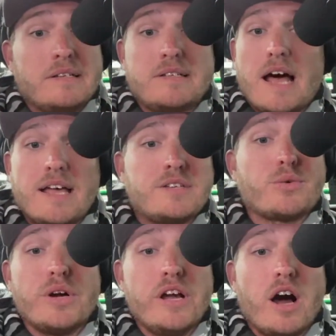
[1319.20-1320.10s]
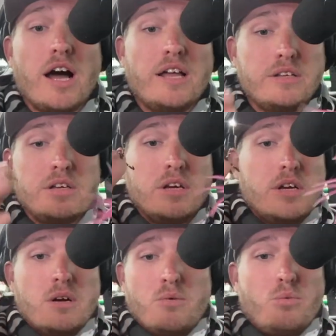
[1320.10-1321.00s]
a size 3/0
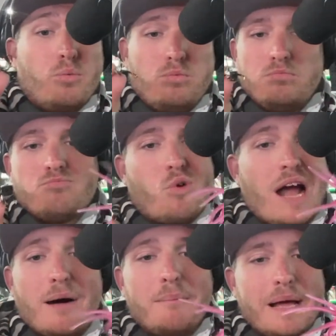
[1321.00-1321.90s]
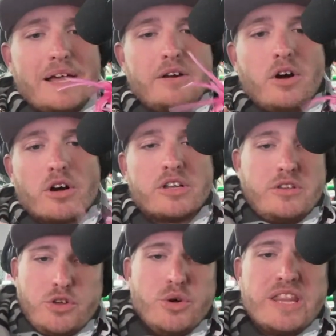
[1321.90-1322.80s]
round bend hook
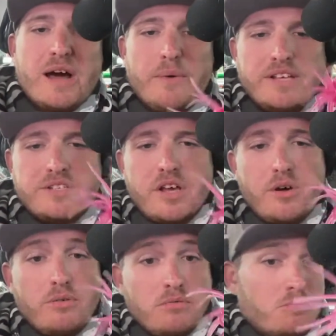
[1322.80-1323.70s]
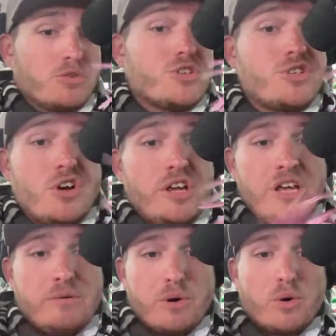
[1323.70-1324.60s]
to do it that way. So we'll just show you
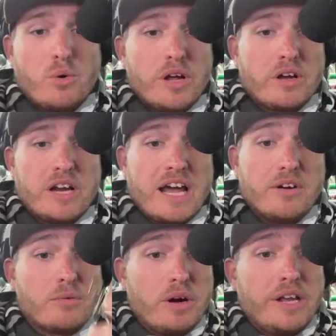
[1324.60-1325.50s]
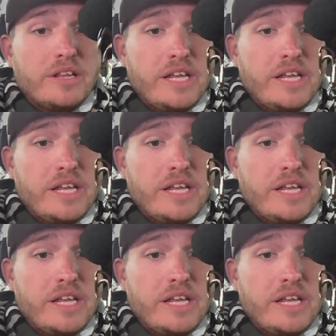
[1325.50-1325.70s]
here real quick on how to rig